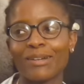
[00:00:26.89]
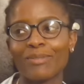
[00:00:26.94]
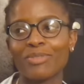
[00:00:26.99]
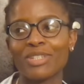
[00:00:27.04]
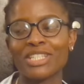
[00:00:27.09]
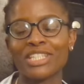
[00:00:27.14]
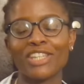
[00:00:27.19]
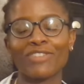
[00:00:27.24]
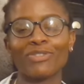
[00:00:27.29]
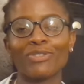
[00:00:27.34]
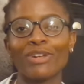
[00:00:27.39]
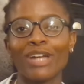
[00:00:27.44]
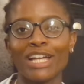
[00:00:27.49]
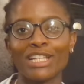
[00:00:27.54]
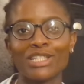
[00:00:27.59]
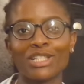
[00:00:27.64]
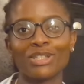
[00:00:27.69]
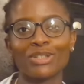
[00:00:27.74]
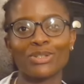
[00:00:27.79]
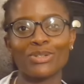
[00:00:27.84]
just give you guys
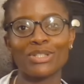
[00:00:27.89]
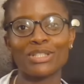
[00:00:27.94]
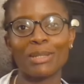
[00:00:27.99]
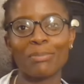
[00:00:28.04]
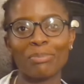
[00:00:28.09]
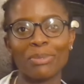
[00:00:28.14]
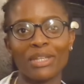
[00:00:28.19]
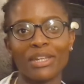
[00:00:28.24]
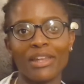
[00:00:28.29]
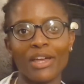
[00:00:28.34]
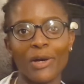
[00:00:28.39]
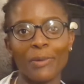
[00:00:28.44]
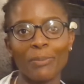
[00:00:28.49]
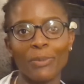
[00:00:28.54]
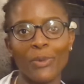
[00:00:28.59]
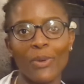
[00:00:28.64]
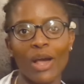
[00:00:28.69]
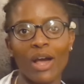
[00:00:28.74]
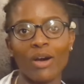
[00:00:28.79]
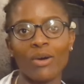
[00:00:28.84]
a little something to help
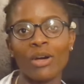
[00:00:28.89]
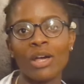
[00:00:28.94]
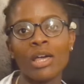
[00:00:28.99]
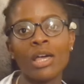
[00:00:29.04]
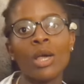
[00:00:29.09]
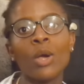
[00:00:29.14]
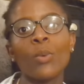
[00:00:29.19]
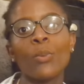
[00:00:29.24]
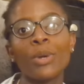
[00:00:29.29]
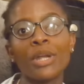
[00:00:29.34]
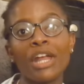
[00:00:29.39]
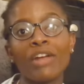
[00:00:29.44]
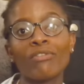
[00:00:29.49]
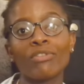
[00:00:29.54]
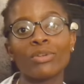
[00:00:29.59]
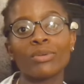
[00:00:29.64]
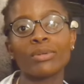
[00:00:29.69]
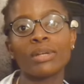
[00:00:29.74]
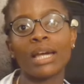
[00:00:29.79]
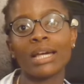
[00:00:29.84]
you out whenever
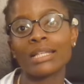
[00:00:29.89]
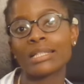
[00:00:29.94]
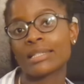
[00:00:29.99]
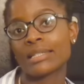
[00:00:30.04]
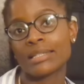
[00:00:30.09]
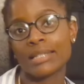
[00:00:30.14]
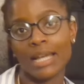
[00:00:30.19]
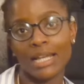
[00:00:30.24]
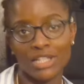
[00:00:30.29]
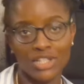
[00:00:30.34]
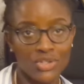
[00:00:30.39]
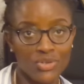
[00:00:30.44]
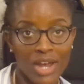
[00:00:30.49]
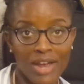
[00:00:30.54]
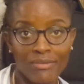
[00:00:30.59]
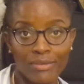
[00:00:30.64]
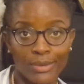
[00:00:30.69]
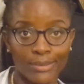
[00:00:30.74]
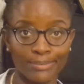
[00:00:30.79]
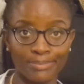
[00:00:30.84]
you guys decide to
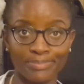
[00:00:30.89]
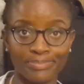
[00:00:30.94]
travel.